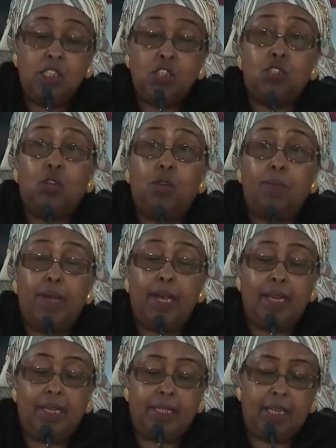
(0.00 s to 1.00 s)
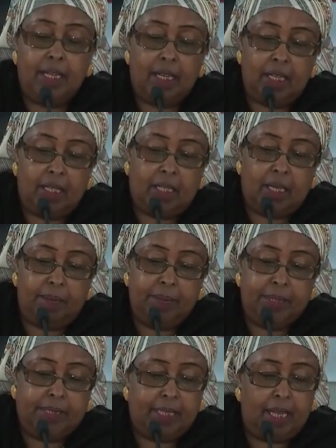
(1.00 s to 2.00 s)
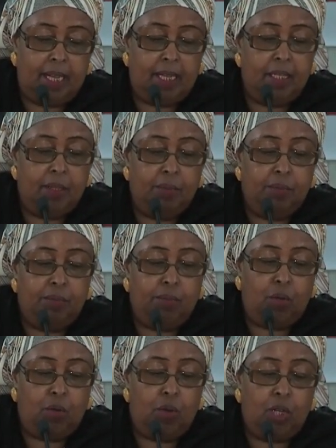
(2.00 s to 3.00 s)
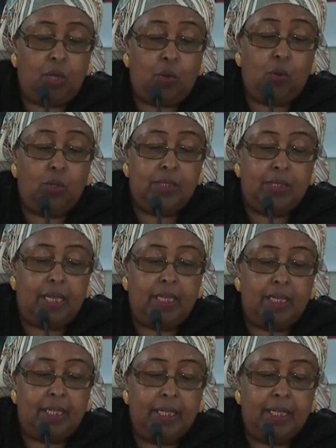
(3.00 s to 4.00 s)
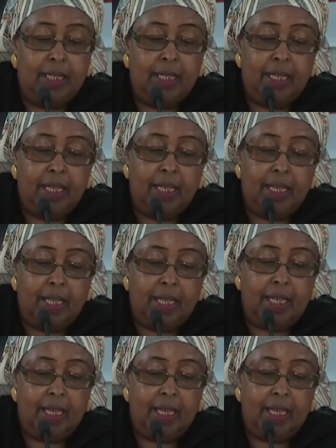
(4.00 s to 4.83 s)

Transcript: involvement in all efforts for the maintenance and promotion of peace and security.